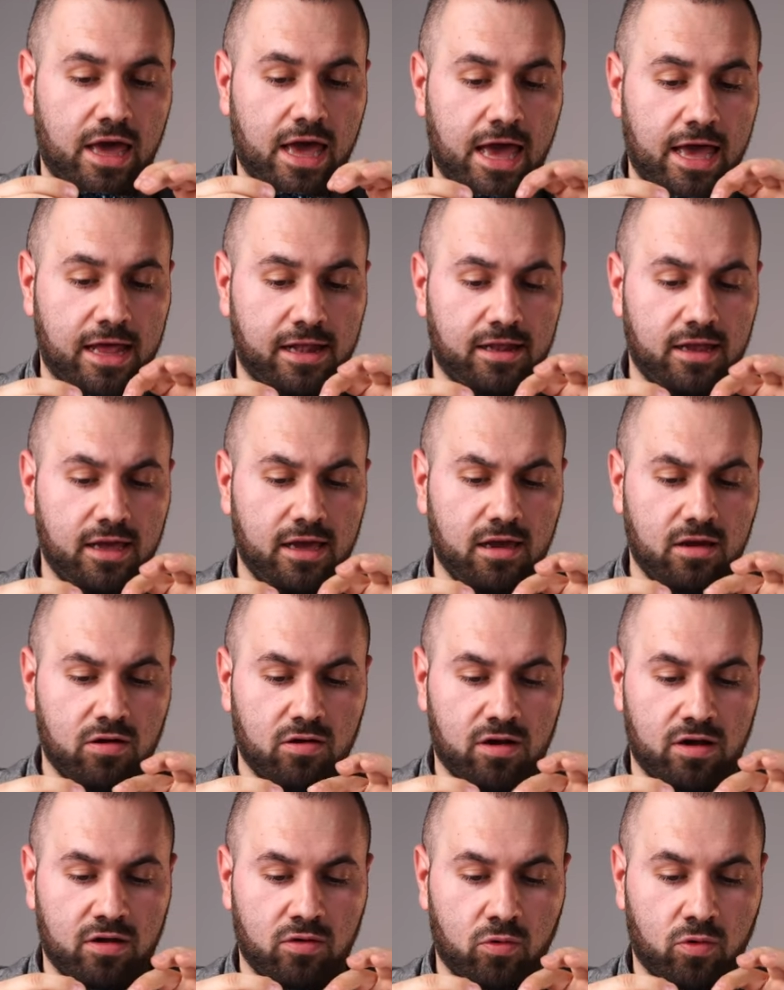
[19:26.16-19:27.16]
ending
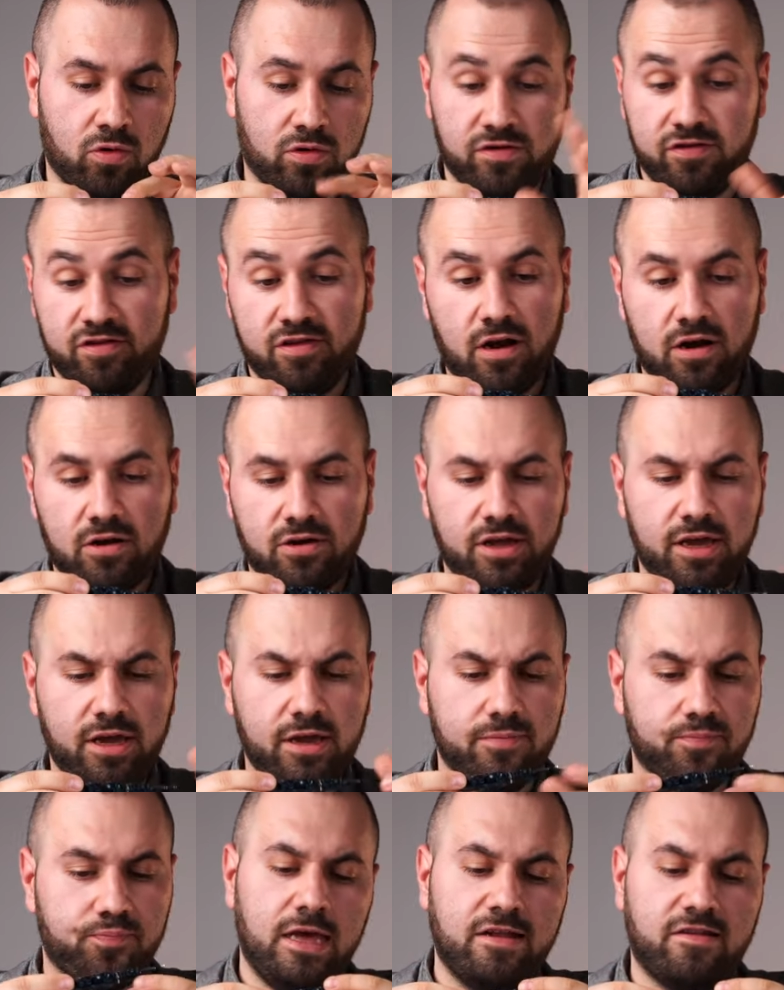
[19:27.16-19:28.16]
or
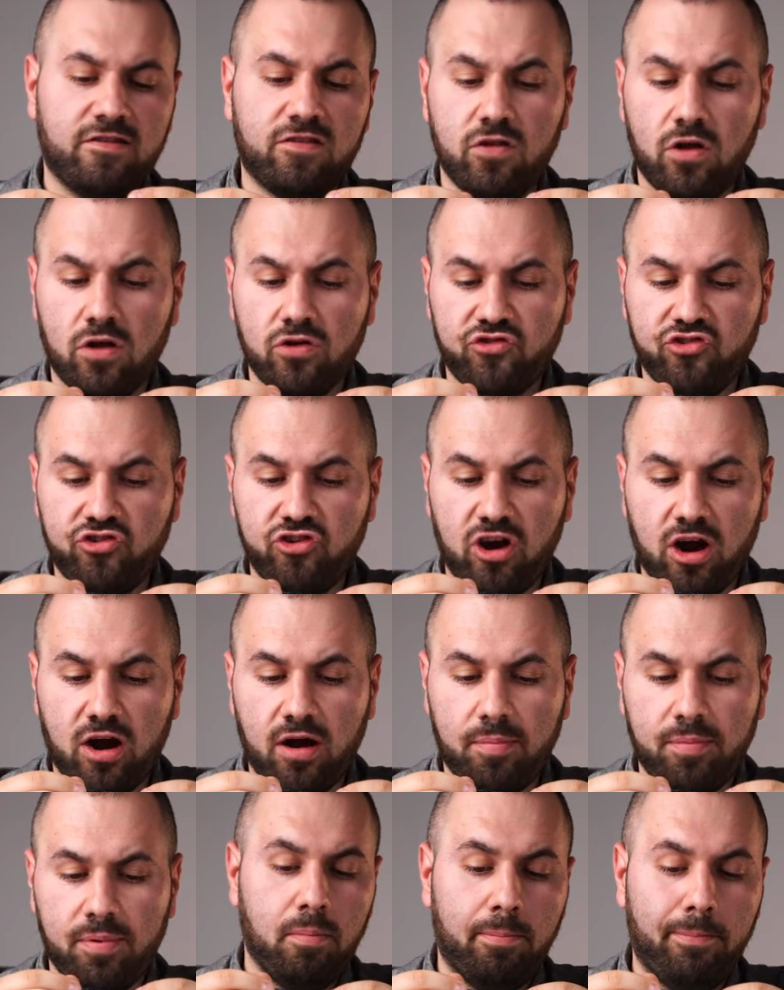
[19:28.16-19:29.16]
starting. It's not
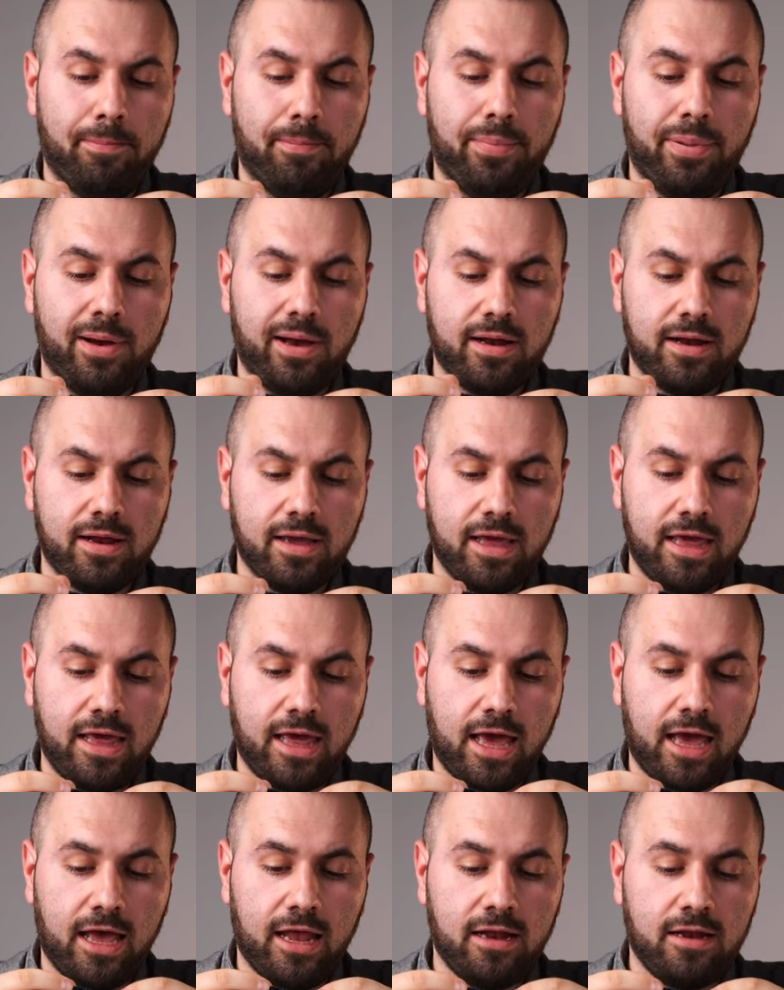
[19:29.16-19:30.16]
sharp, but
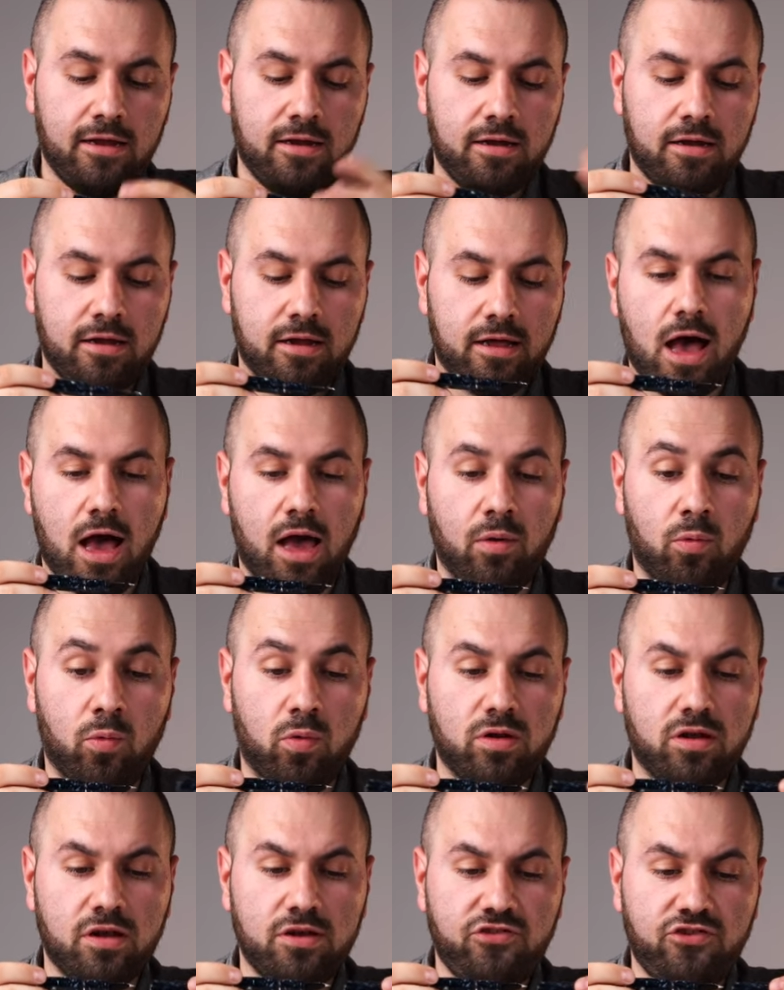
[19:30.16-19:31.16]
again, I
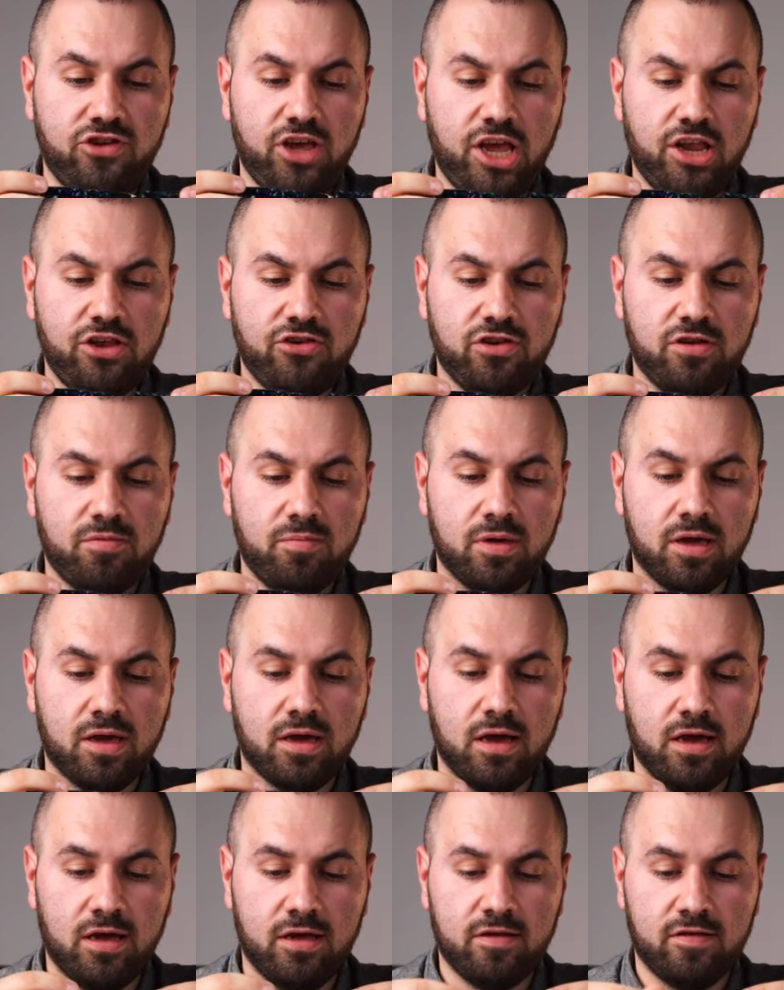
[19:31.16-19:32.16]
wouldn't change it
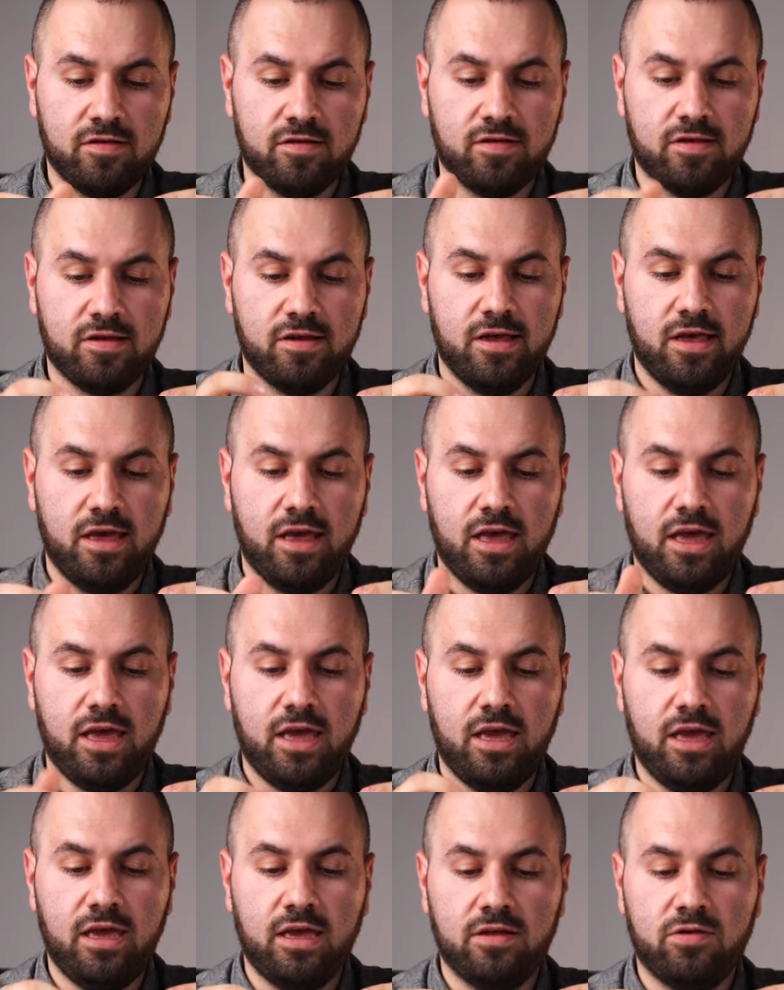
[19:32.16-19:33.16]
because
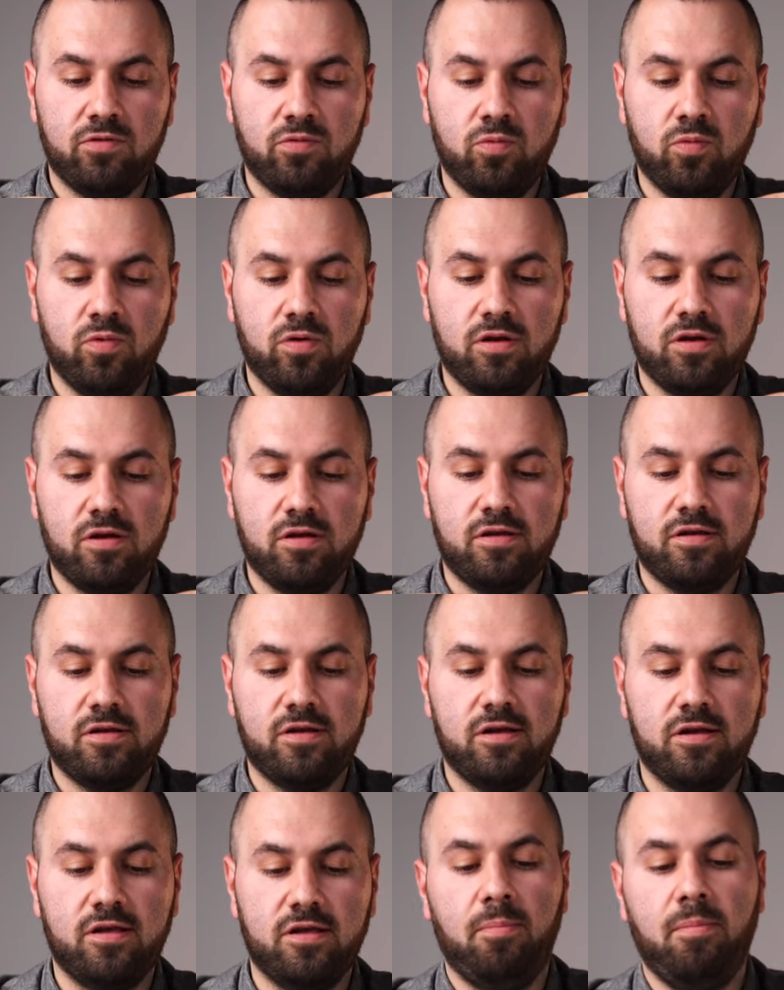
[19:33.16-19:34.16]
it
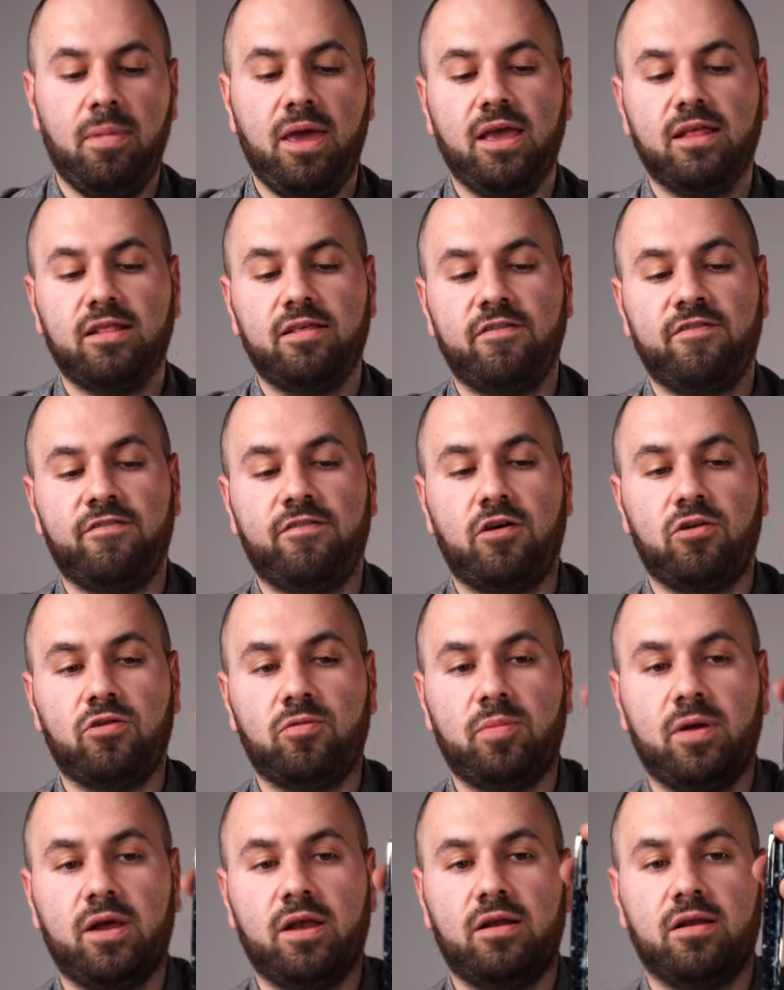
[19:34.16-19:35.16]
wouldn't make the
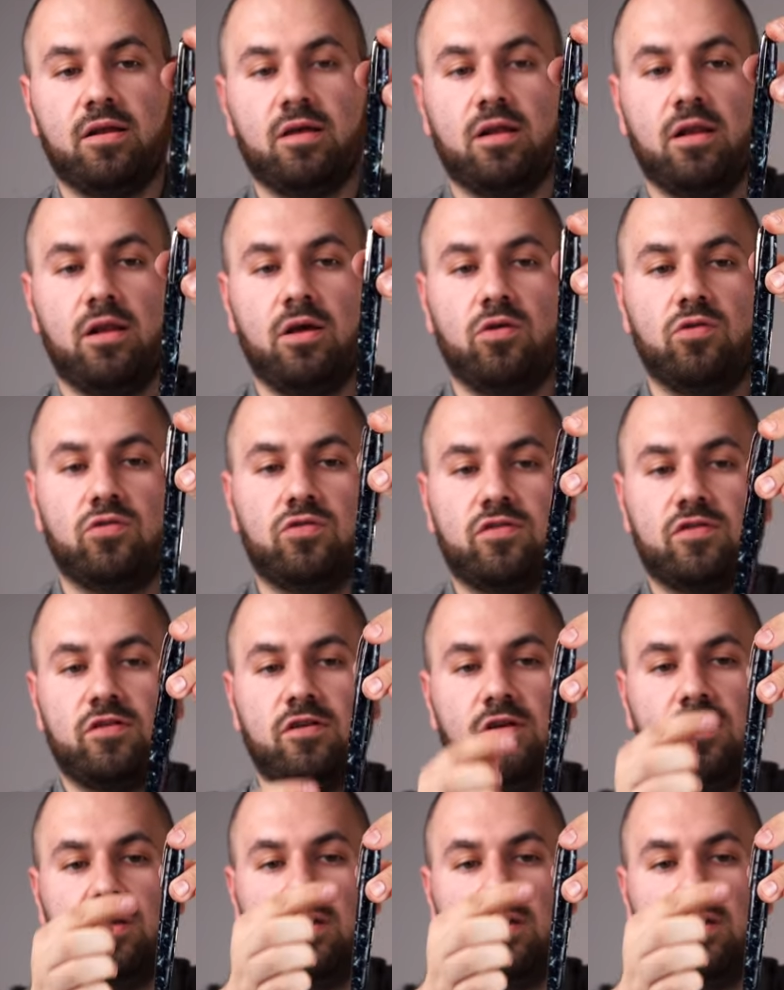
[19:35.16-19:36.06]
font pen close